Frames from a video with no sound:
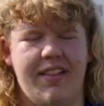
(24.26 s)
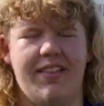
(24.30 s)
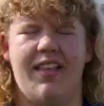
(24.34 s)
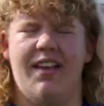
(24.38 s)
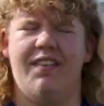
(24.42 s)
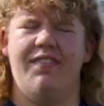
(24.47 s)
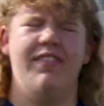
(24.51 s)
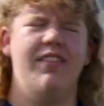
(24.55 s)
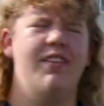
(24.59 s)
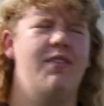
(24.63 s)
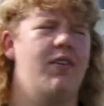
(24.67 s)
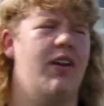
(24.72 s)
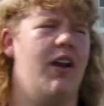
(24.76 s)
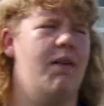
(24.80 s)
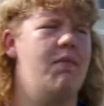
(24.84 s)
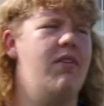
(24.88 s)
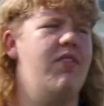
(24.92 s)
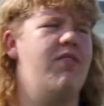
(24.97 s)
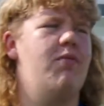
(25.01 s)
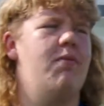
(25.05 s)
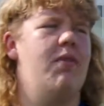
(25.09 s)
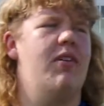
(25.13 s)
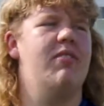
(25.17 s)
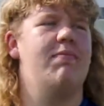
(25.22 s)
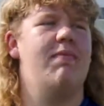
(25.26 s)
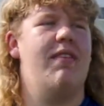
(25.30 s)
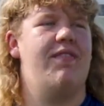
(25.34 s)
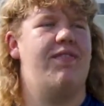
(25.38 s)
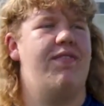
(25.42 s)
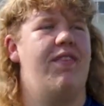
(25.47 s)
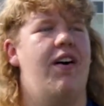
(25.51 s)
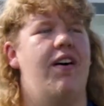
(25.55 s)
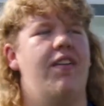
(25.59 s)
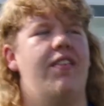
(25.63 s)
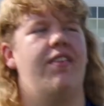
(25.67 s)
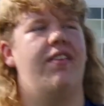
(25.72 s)
Definitely what got me into football is my
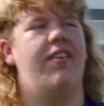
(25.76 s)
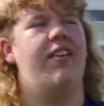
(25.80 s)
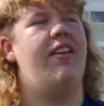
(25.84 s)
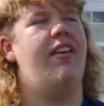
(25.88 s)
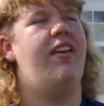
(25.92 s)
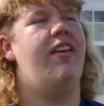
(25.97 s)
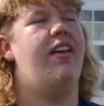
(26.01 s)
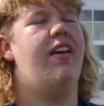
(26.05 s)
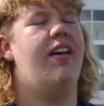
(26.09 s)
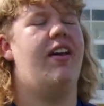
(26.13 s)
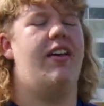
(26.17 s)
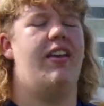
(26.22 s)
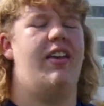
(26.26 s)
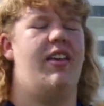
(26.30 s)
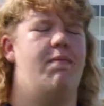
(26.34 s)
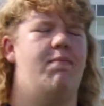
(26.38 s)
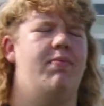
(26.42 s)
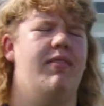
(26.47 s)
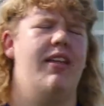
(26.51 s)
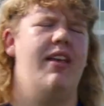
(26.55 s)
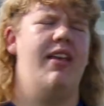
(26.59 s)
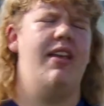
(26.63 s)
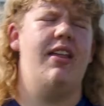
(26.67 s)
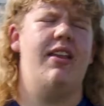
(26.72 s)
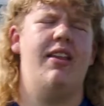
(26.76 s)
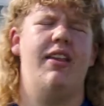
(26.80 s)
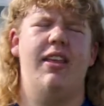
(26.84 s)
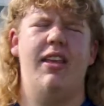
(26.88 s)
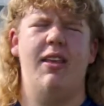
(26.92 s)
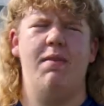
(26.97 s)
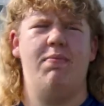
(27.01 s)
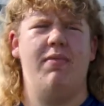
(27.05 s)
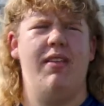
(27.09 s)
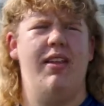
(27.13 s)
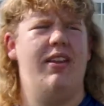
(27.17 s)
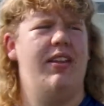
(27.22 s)
father. He, uh, he, played,
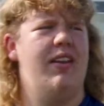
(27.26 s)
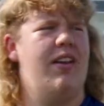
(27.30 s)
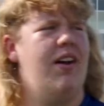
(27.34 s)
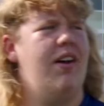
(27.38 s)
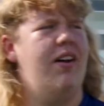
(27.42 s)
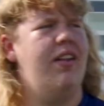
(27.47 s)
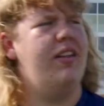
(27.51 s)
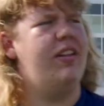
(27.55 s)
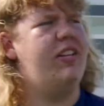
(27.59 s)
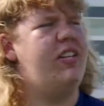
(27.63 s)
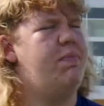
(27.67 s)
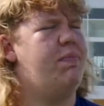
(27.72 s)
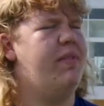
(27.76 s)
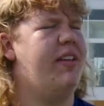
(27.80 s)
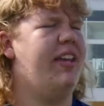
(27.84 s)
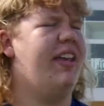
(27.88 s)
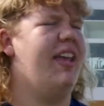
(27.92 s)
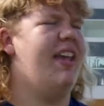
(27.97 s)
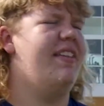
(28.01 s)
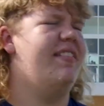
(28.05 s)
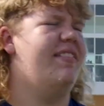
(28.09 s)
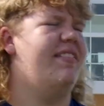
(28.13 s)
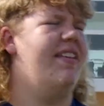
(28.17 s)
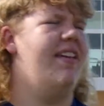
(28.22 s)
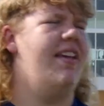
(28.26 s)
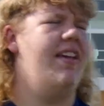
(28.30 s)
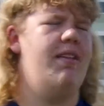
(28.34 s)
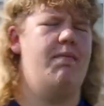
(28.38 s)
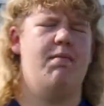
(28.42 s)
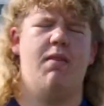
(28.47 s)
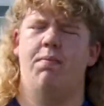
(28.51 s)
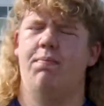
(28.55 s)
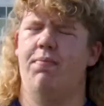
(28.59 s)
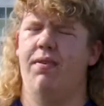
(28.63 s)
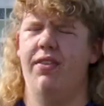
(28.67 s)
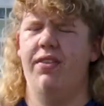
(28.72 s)
he played in college, he played at K-State.
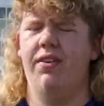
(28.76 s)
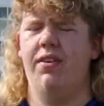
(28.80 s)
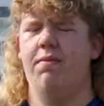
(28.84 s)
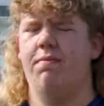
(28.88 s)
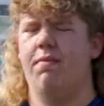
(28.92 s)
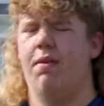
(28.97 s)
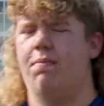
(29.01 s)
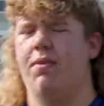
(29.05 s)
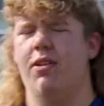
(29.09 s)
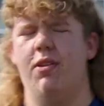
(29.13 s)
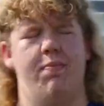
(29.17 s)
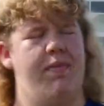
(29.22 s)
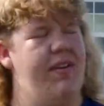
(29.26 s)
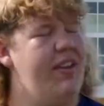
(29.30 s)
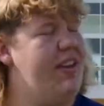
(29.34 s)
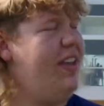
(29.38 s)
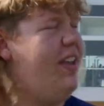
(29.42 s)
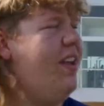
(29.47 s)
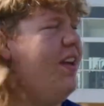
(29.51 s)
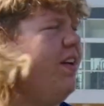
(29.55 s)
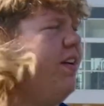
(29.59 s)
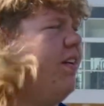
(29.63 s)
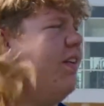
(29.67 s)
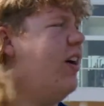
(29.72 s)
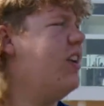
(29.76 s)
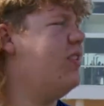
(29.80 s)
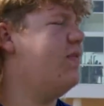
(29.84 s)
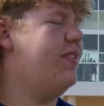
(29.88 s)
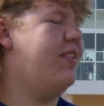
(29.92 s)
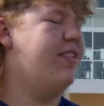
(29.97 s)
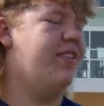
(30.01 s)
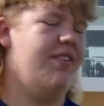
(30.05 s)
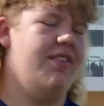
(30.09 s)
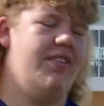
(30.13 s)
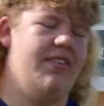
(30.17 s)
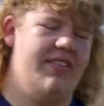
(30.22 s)
My brother, my brother played here,
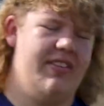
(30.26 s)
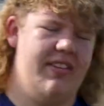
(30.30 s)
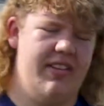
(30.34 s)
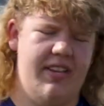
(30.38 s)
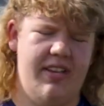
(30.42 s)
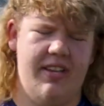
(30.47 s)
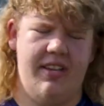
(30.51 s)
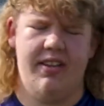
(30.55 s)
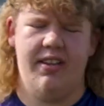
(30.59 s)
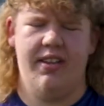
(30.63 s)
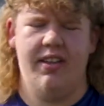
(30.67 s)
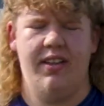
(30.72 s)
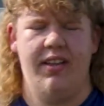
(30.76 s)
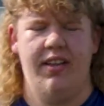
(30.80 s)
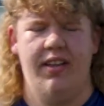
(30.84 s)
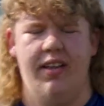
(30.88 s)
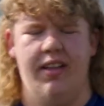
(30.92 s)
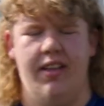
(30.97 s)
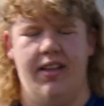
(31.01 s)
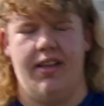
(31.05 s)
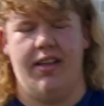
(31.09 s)
graduated in 13. Okay.